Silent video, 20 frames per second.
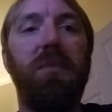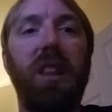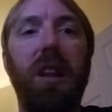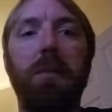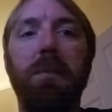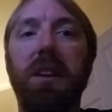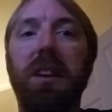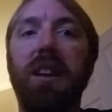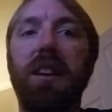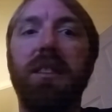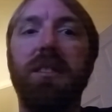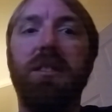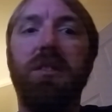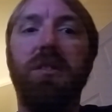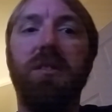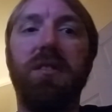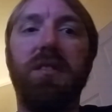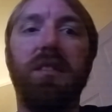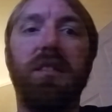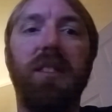but yes,
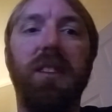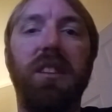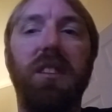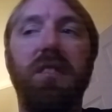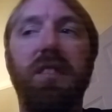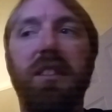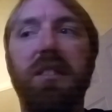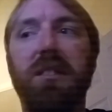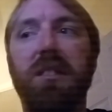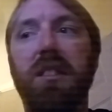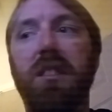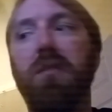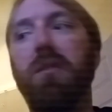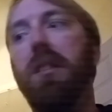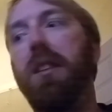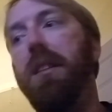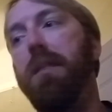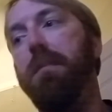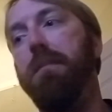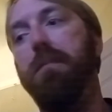just to let you guys know,
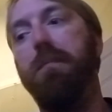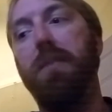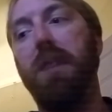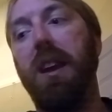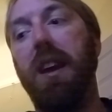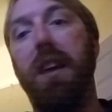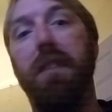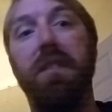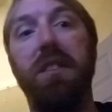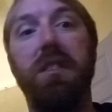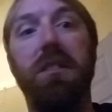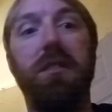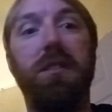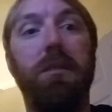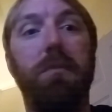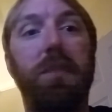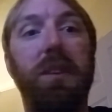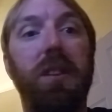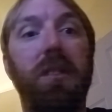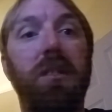I haven't
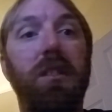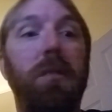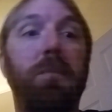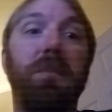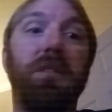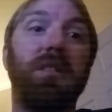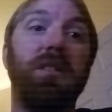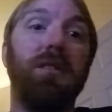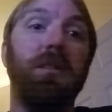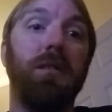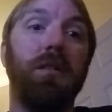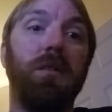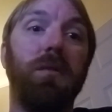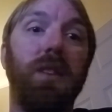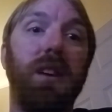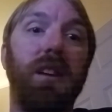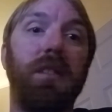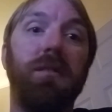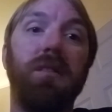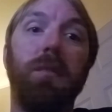disappeared. I'm still
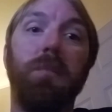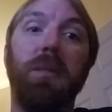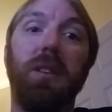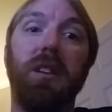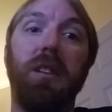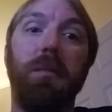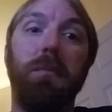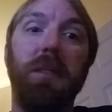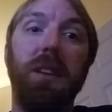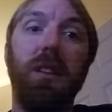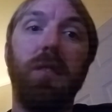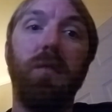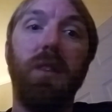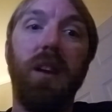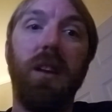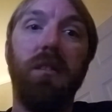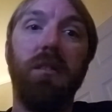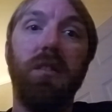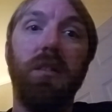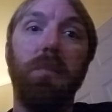around. I'm going to be
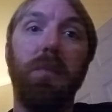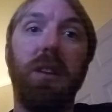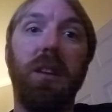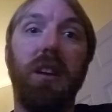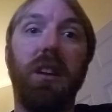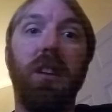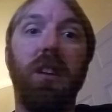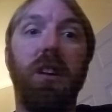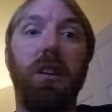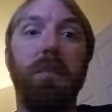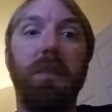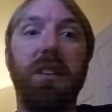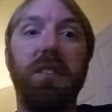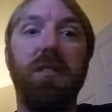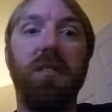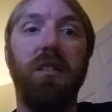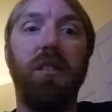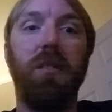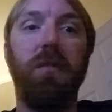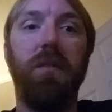around. I'm going to
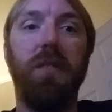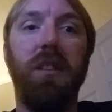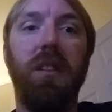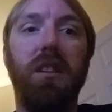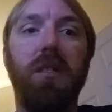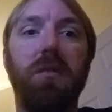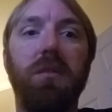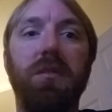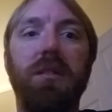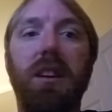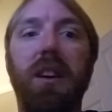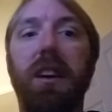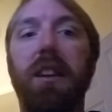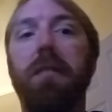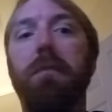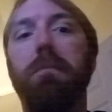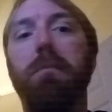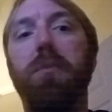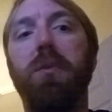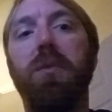comment on your videos. I
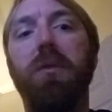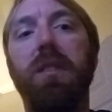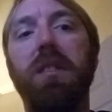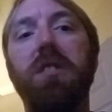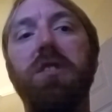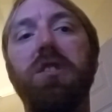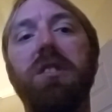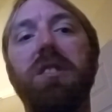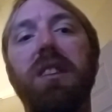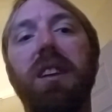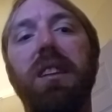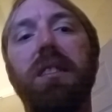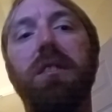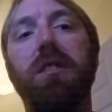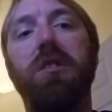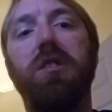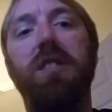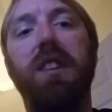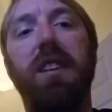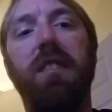appreciate
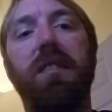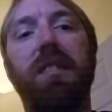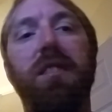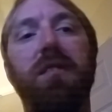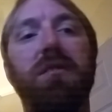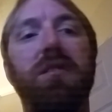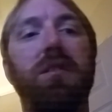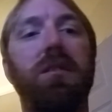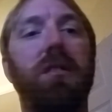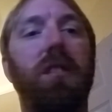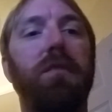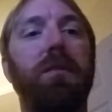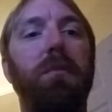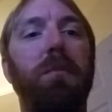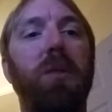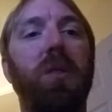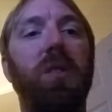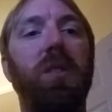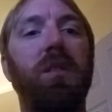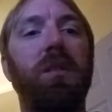the shout-outs. Love them
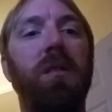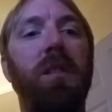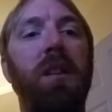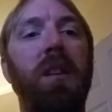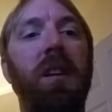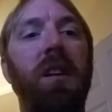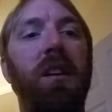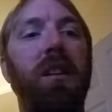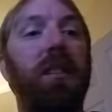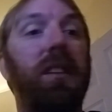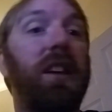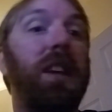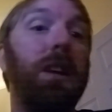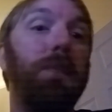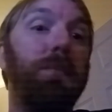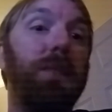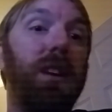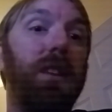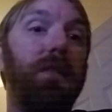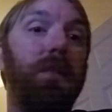all.
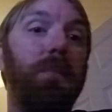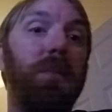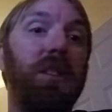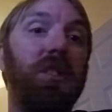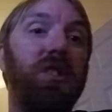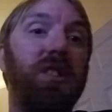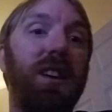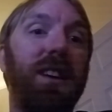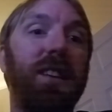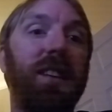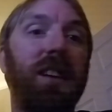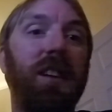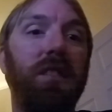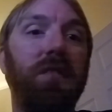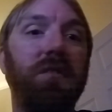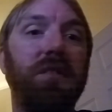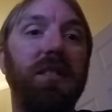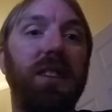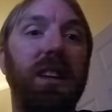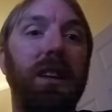Keep giving me
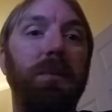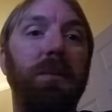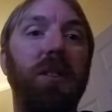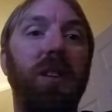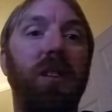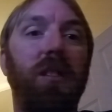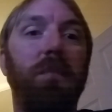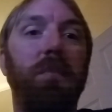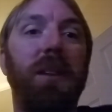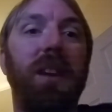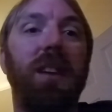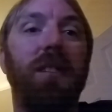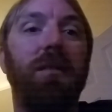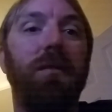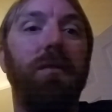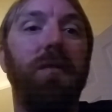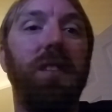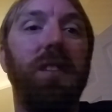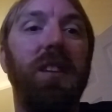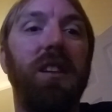shout-outs. Keep calling me out
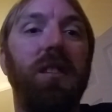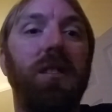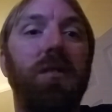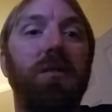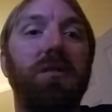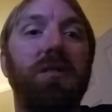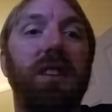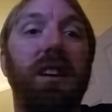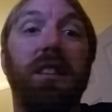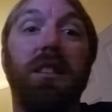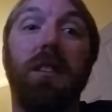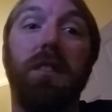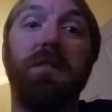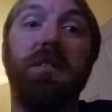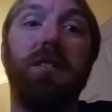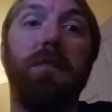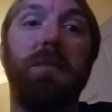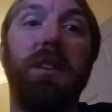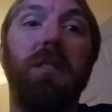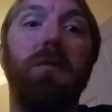in videos. I love
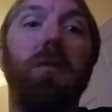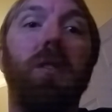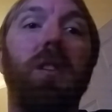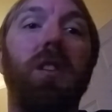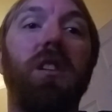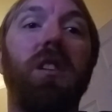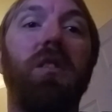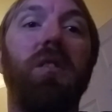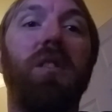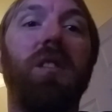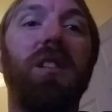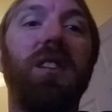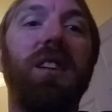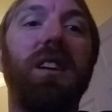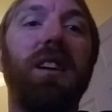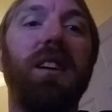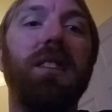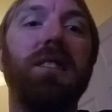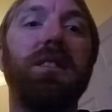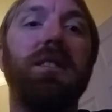some of you ROR
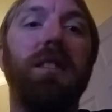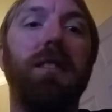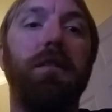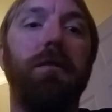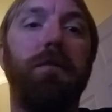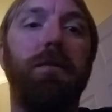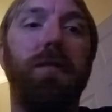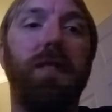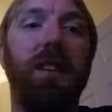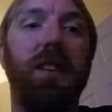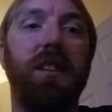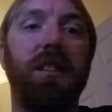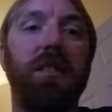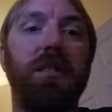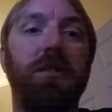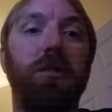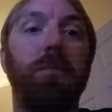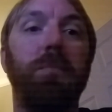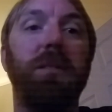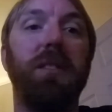guys that
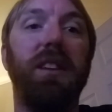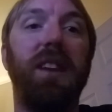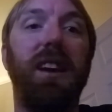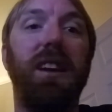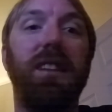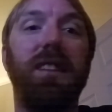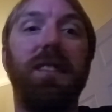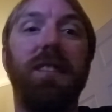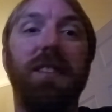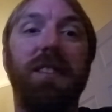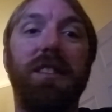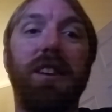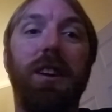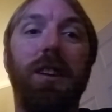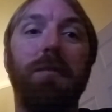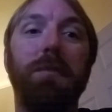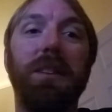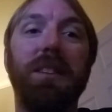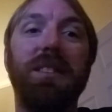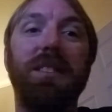have duplicated the
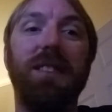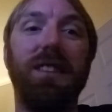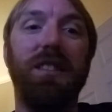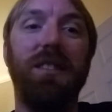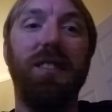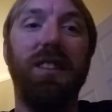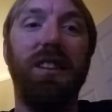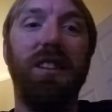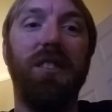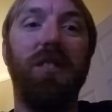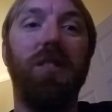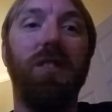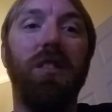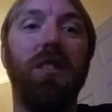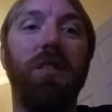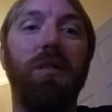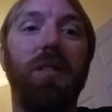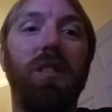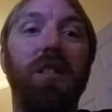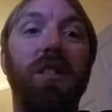Thomas in
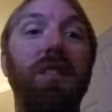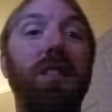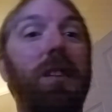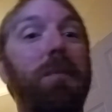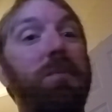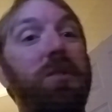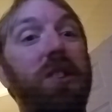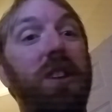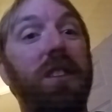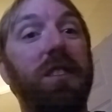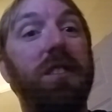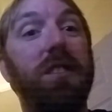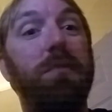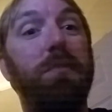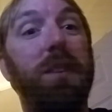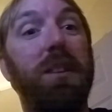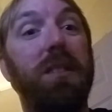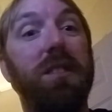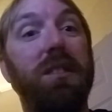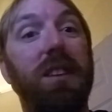ROR. I'm jealous
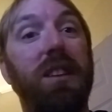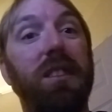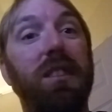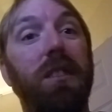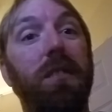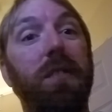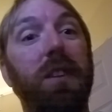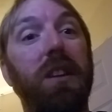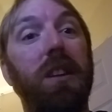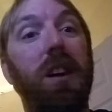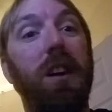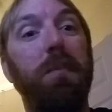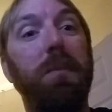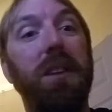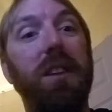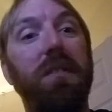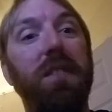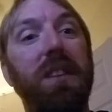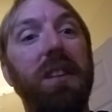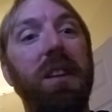because I'd love a
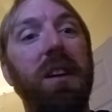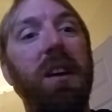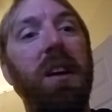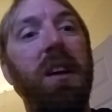copy of it.